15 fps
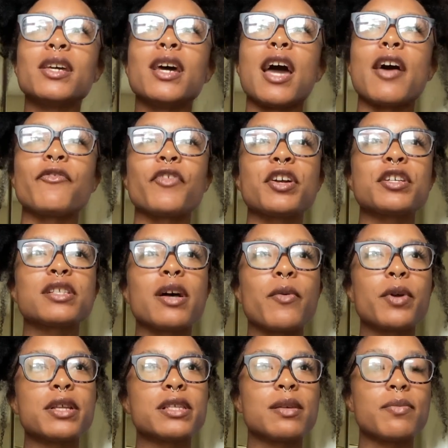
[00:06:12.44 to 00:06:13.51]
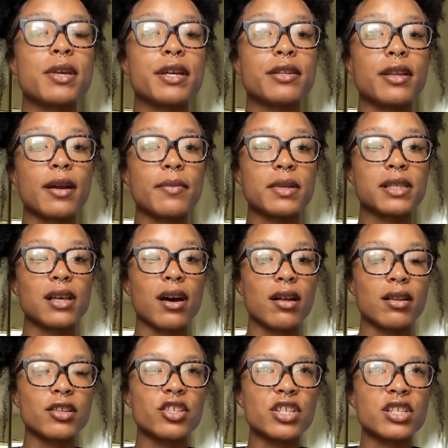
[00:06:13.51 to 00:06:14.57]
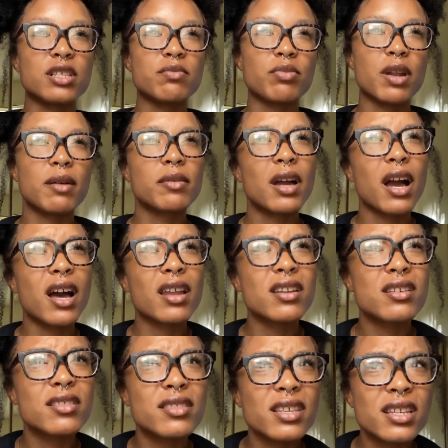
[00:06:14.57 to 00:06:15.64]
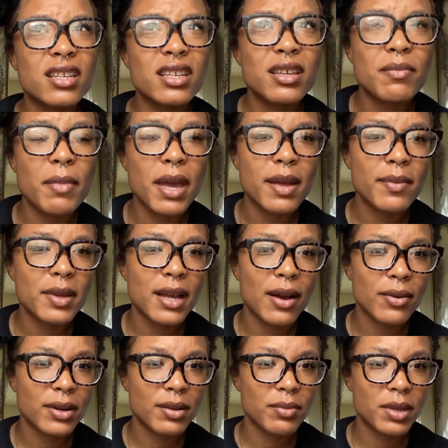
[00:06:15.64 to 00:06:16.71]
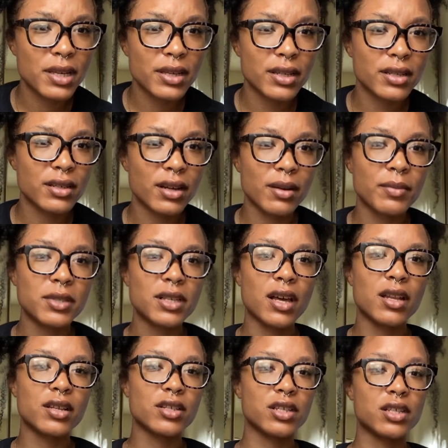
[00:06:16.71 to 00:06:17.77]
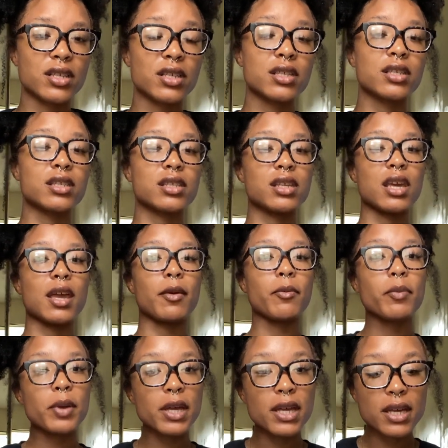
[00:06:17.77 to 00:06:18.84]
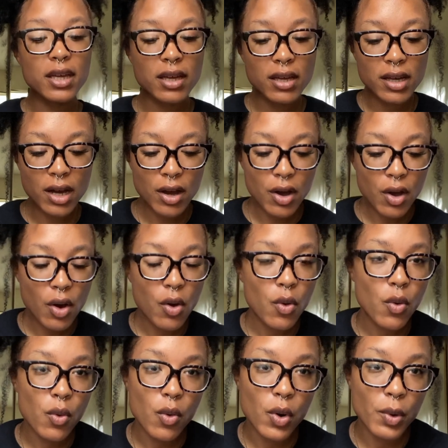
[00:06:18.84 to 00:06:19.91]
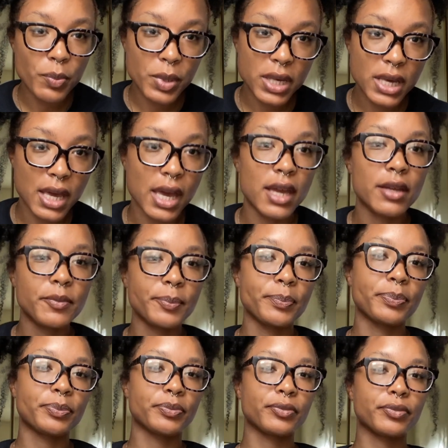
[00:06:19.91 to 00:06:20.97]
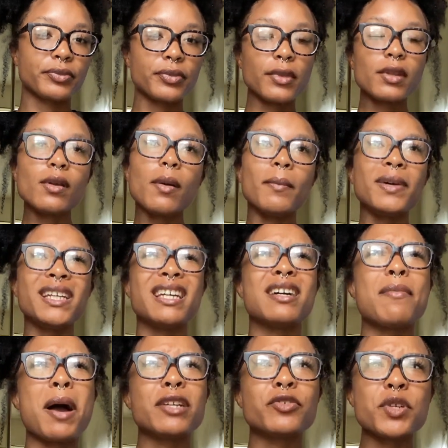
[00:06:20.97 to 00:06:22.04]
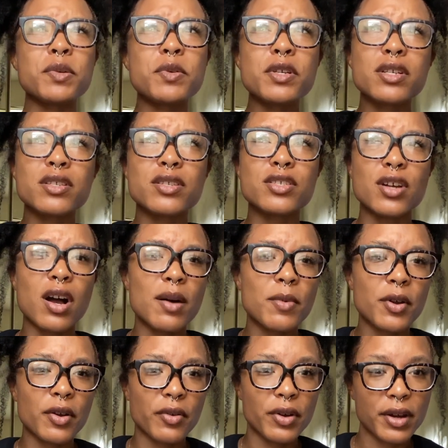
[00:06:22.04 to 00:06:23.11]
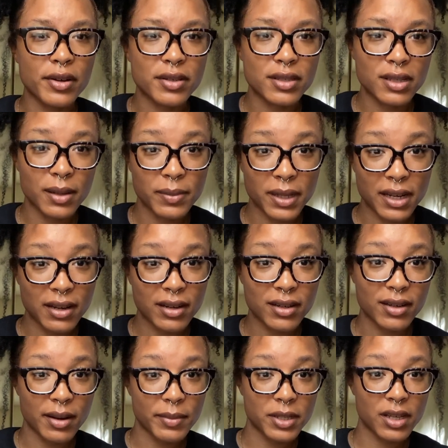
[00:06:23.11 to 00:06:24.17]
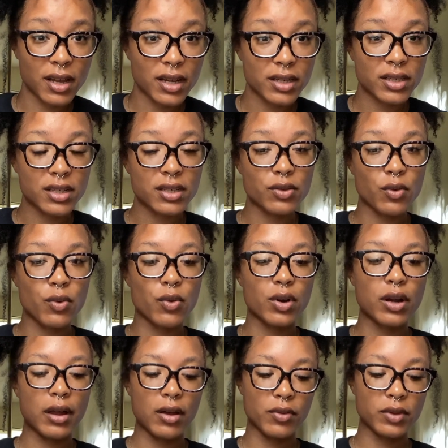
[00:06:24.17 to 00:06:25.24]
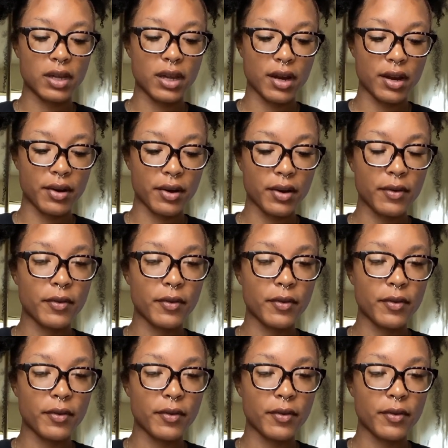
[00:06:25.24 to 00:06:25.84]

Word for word: at first I wanted to be a dermatologist, but I'm kind of thinking maybe I want to be a dermatologist NP or PA. But yeah, my dream job or career is something in the dermatologist or healthcare